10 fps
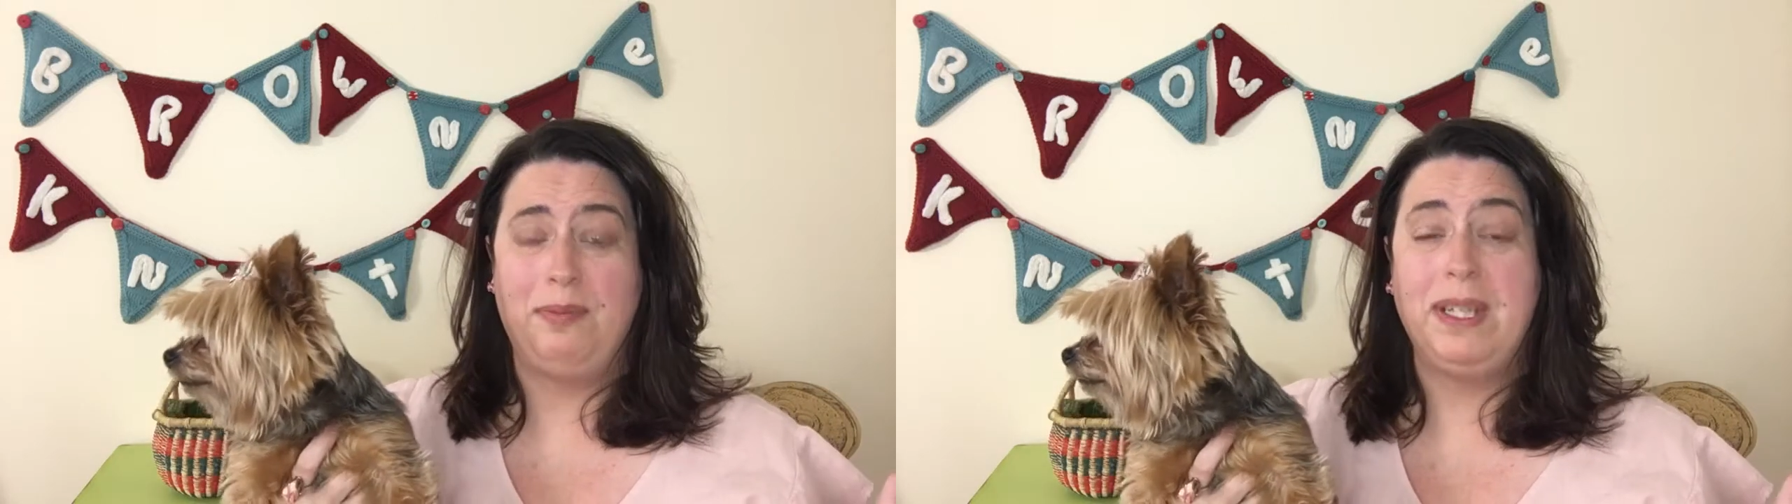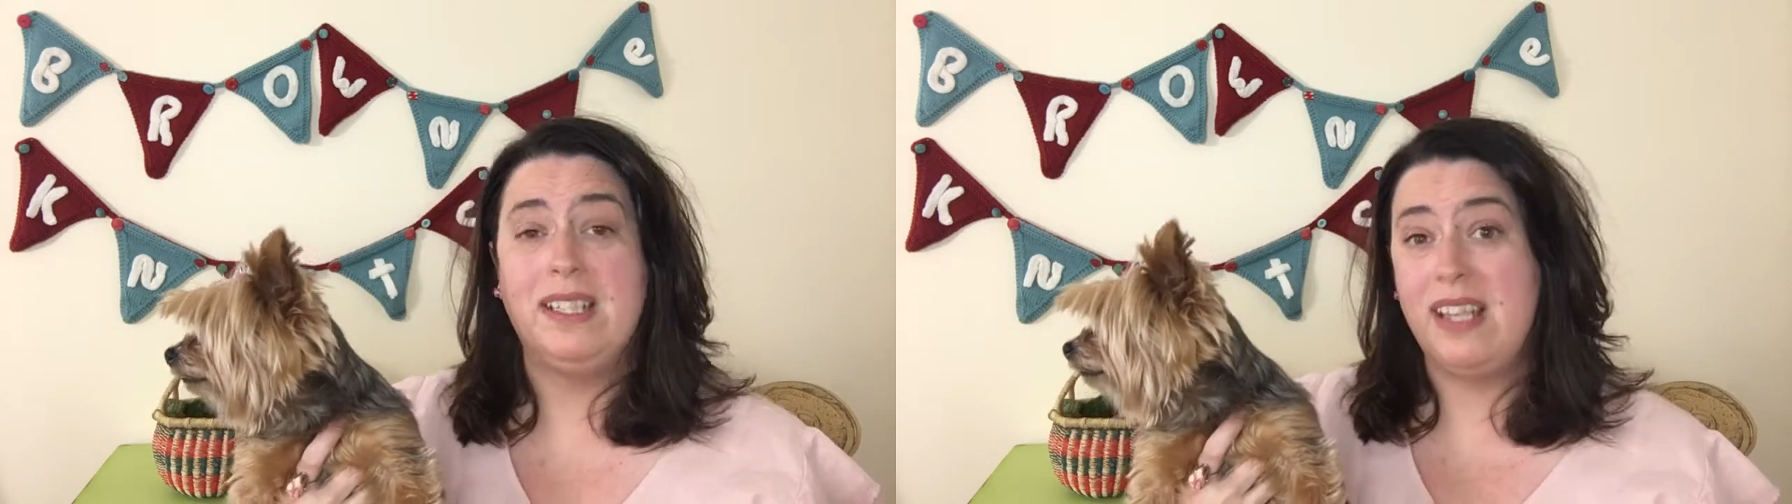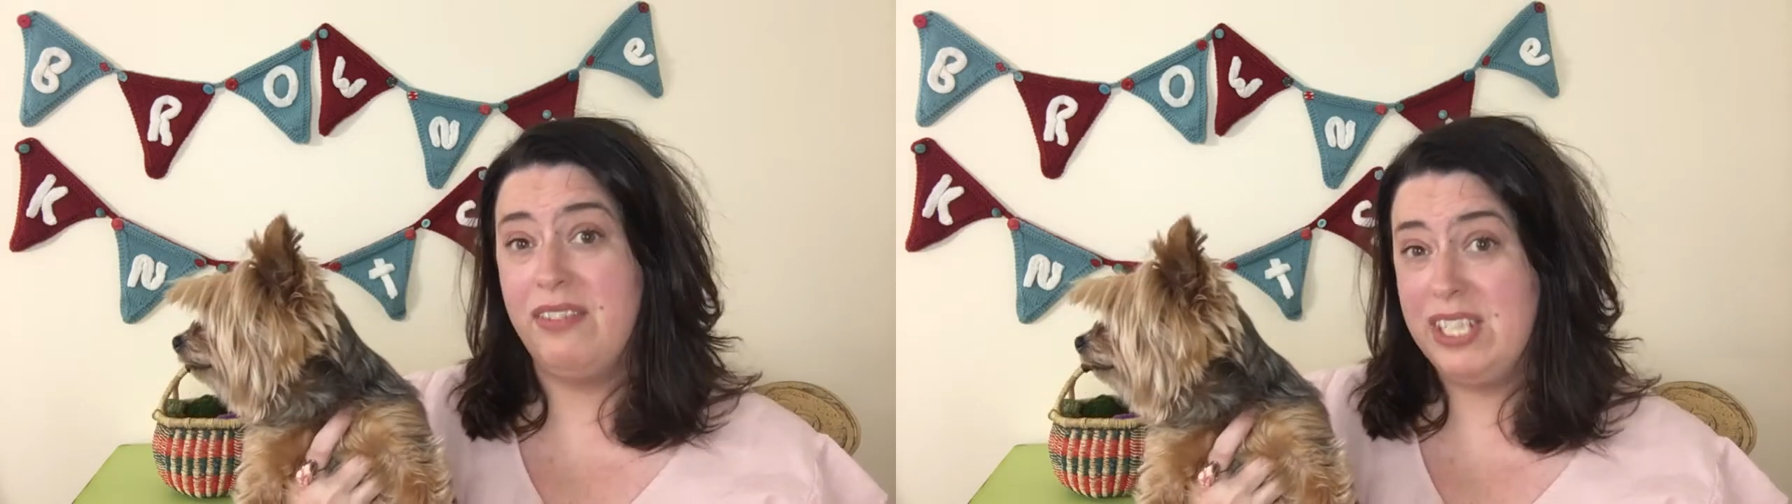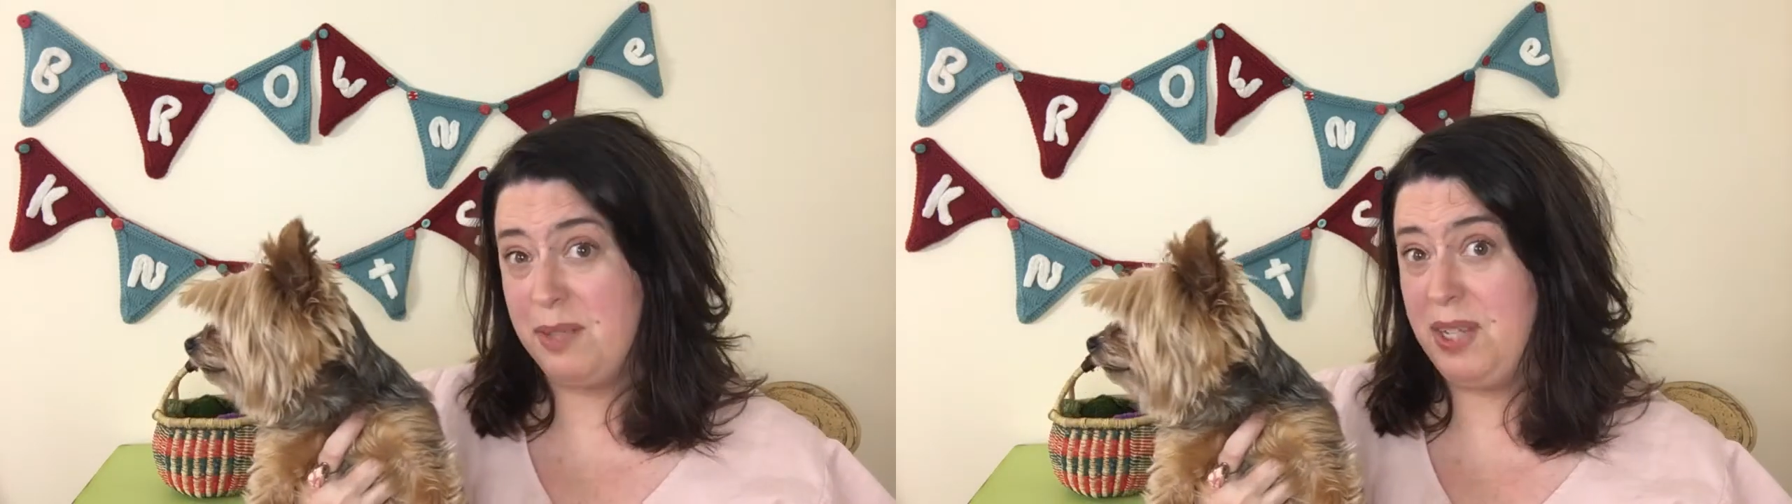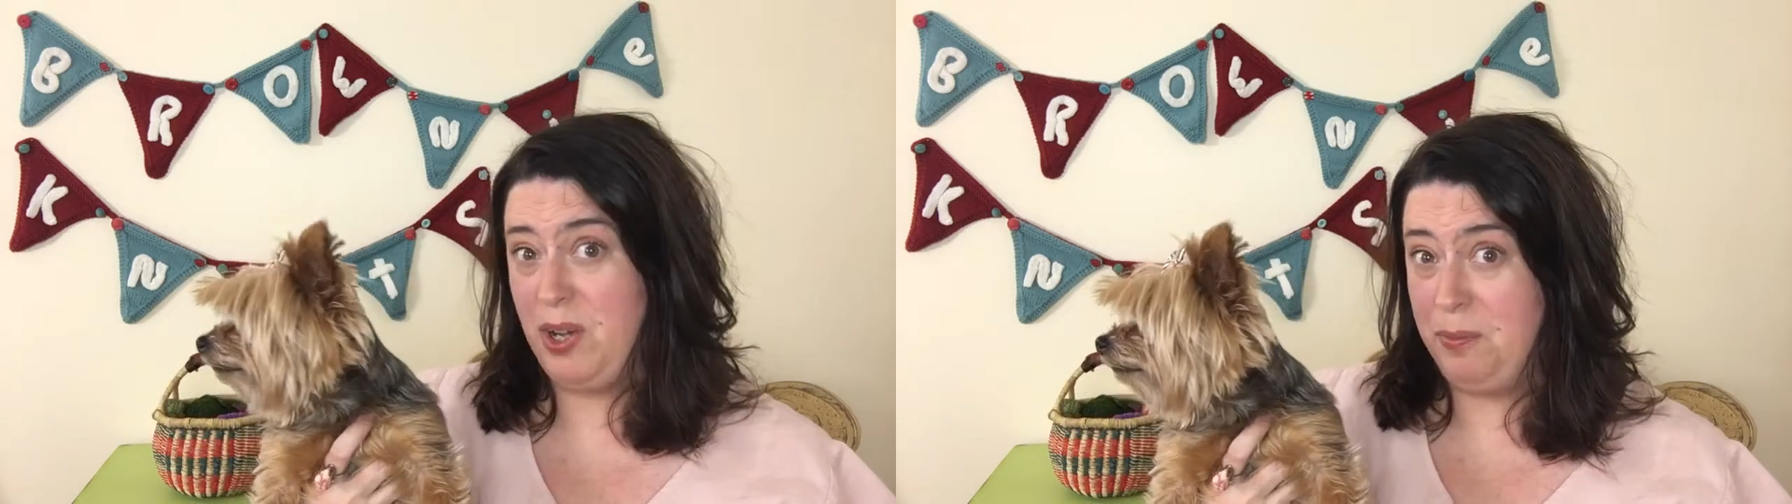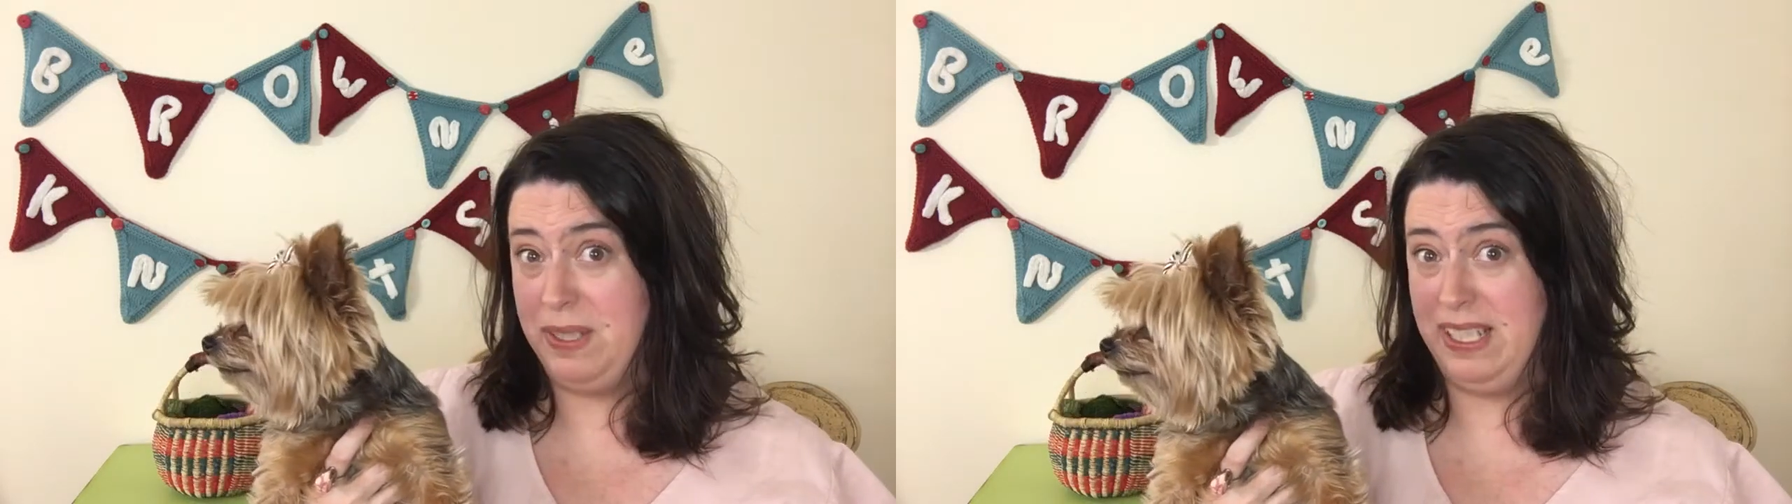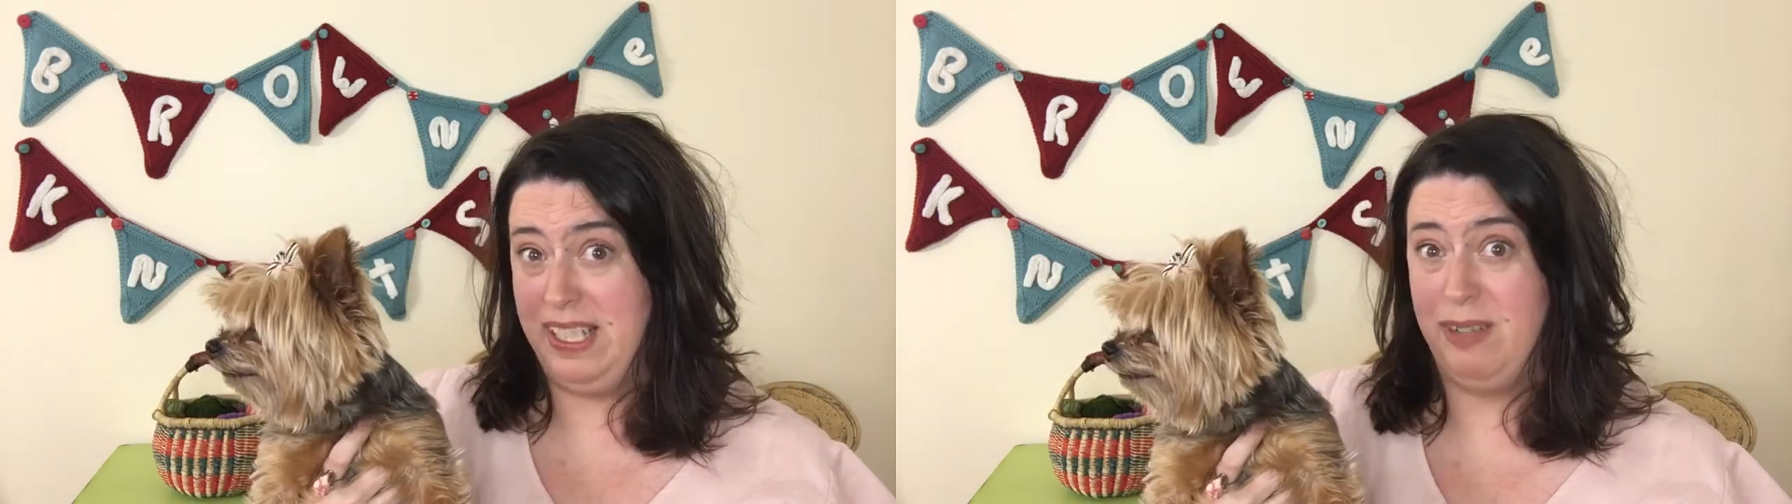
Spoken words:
because every time I opened it,